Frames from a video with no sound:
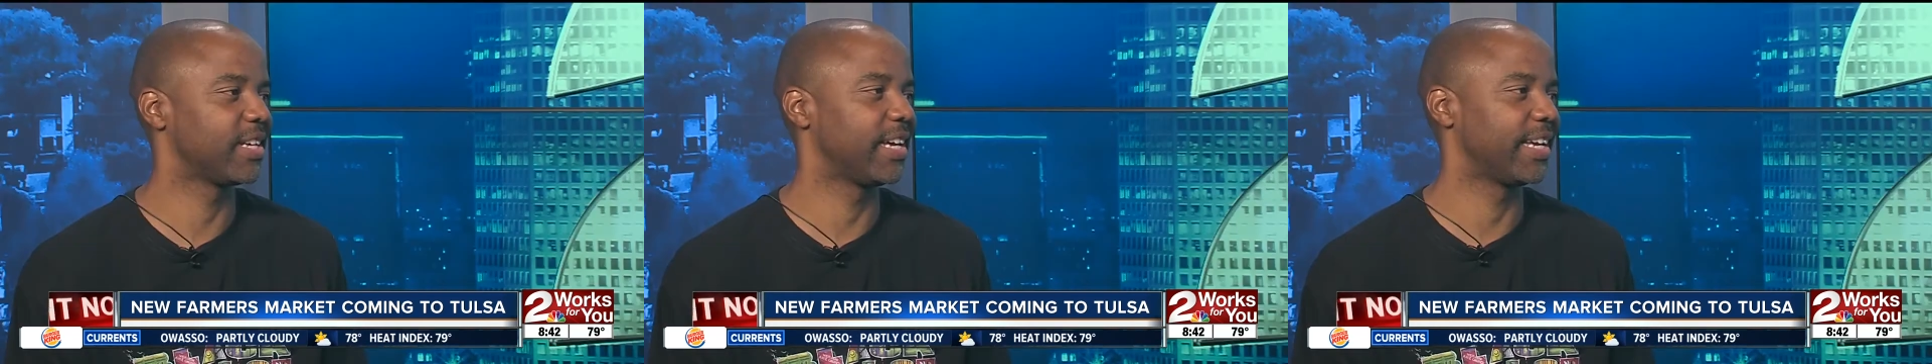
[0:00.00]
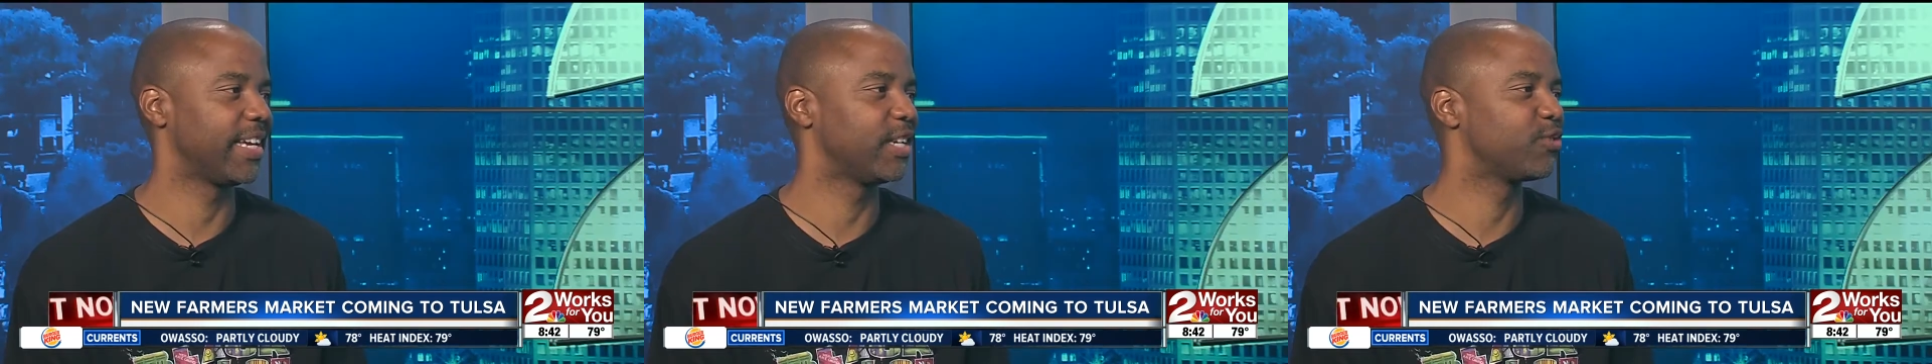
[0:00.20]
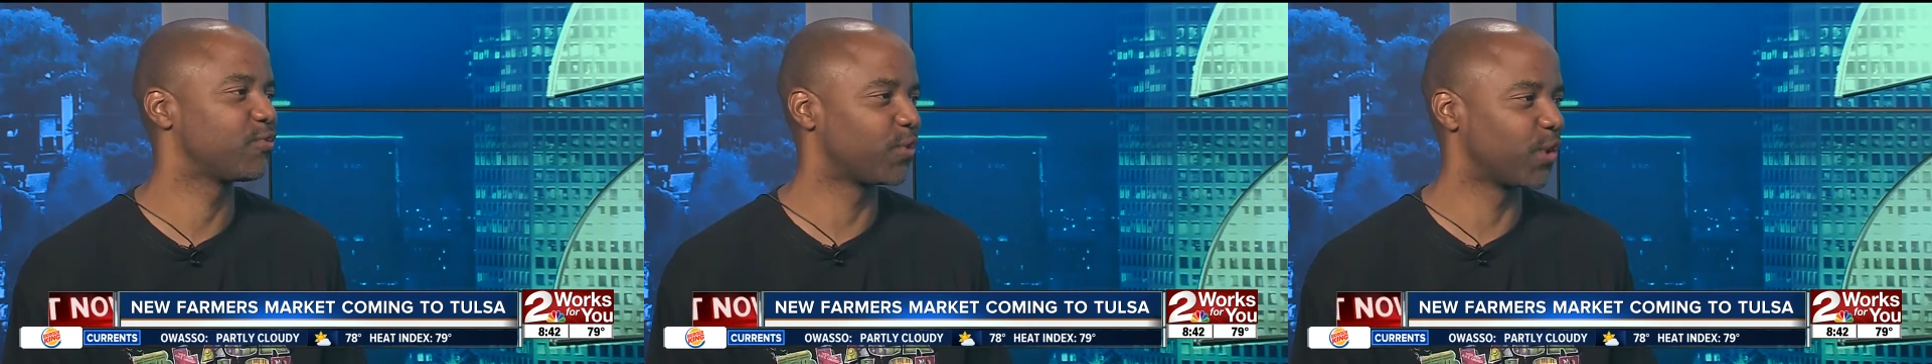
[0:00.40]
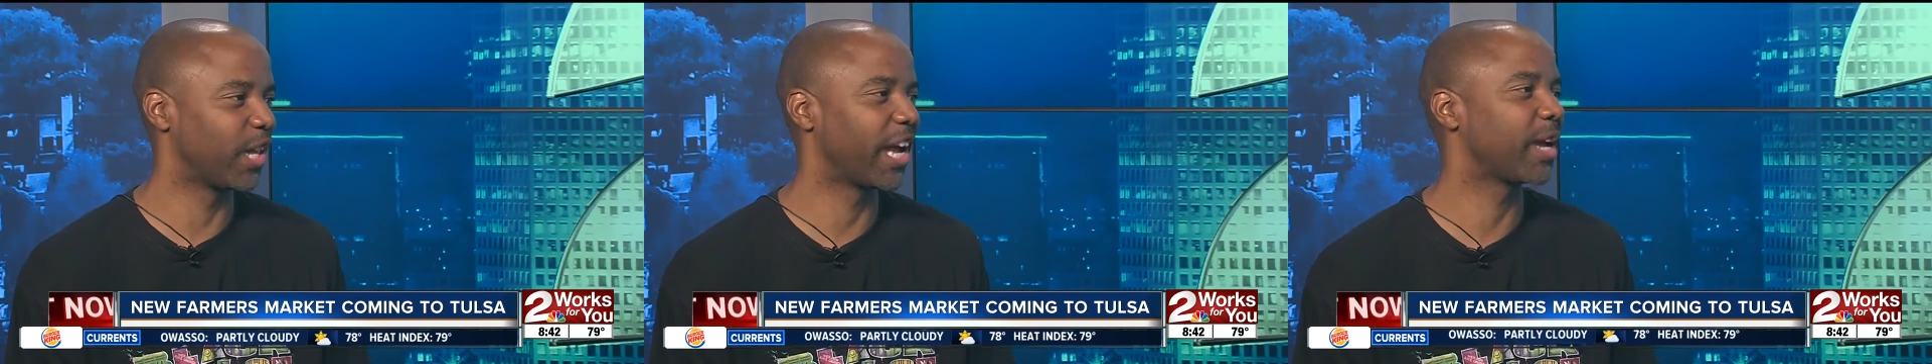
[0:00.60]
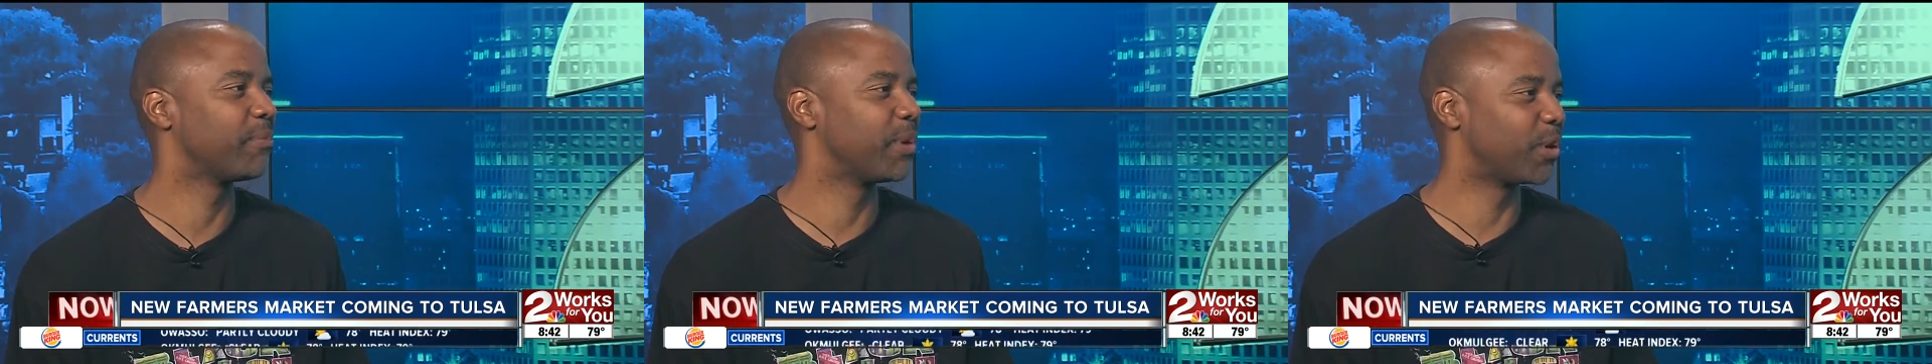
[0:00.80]
I guess for
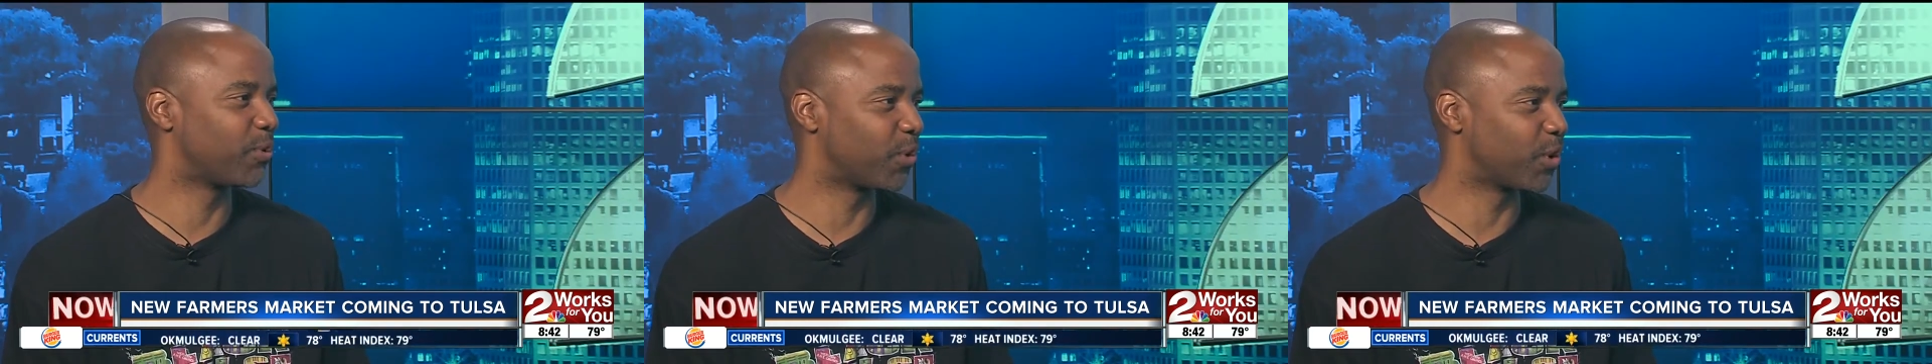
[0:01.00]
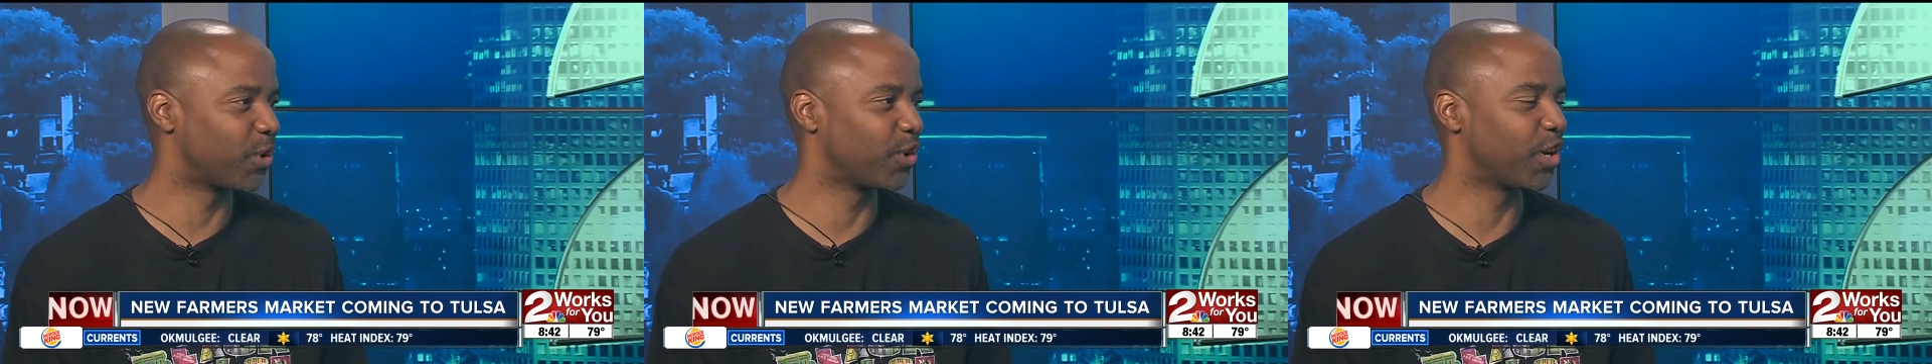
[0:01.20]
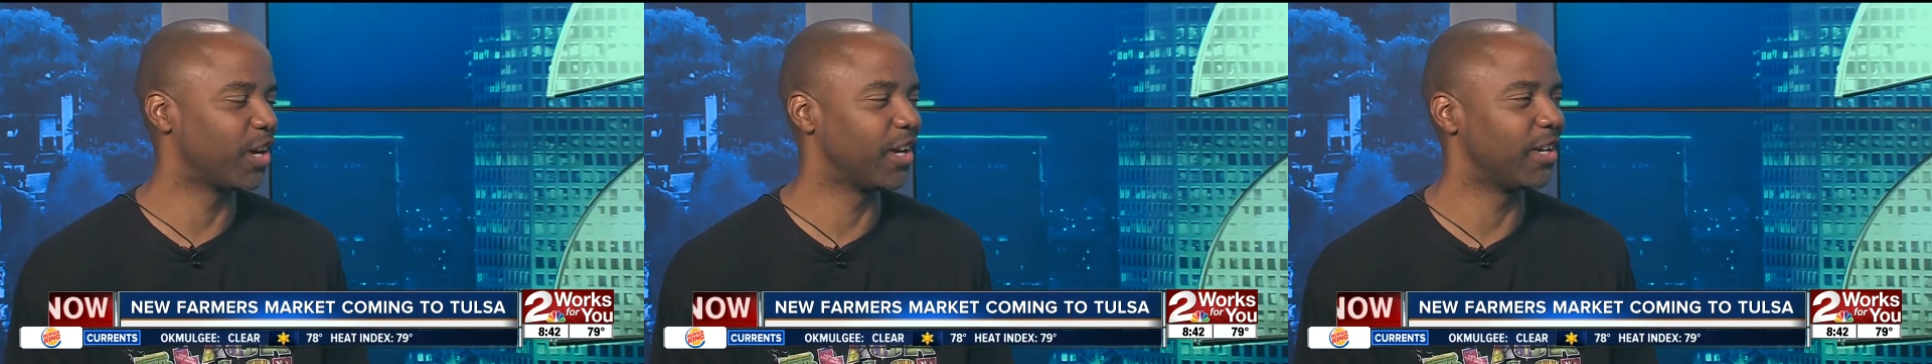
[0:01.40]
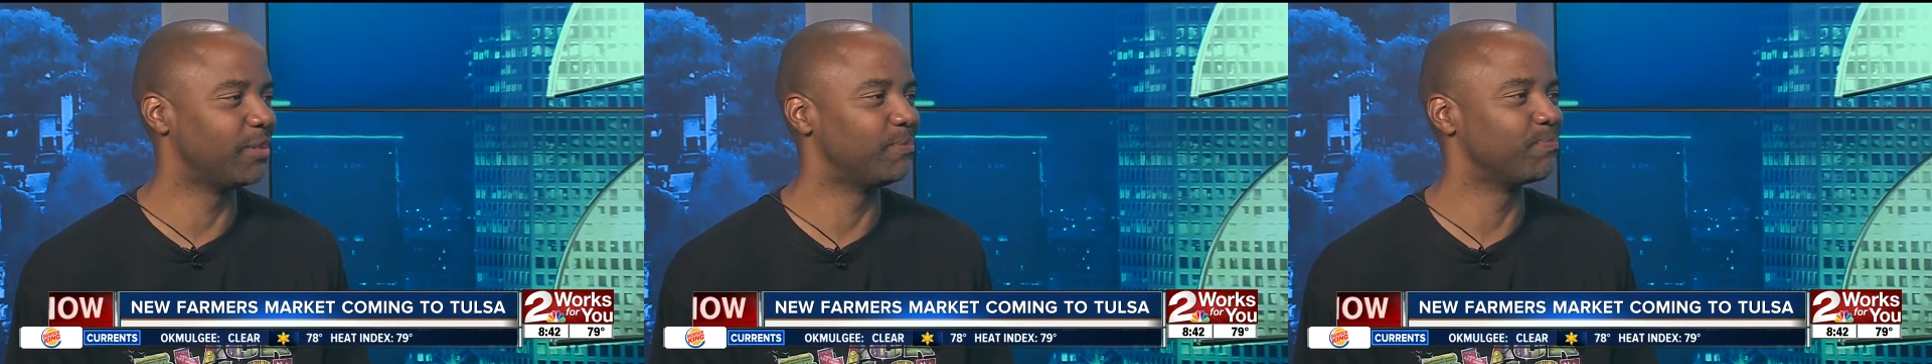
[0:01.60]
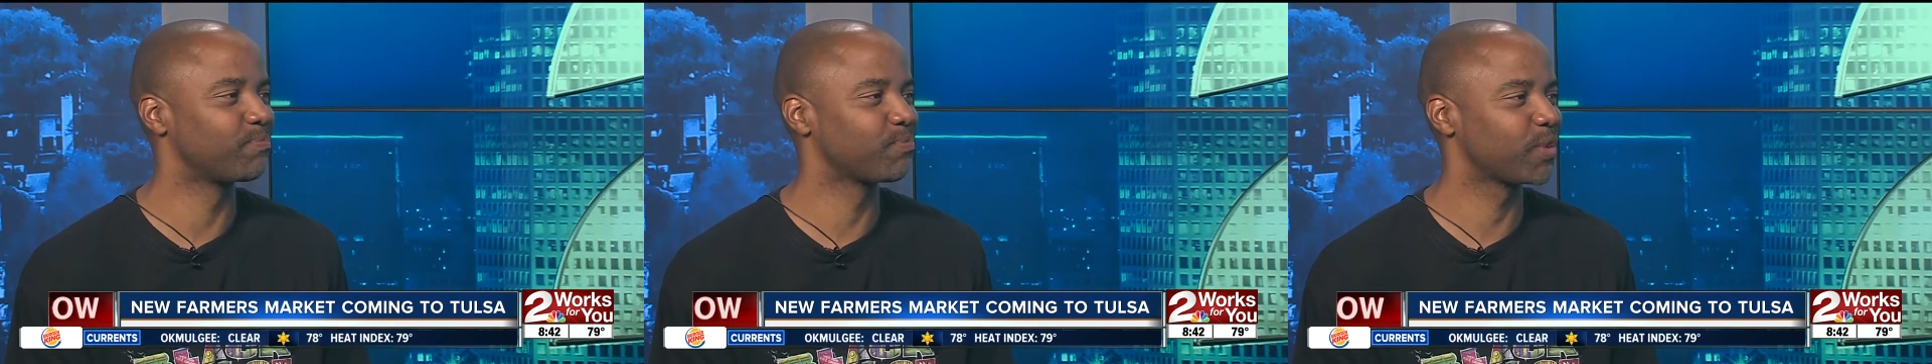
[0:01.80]
lack of a better word, um,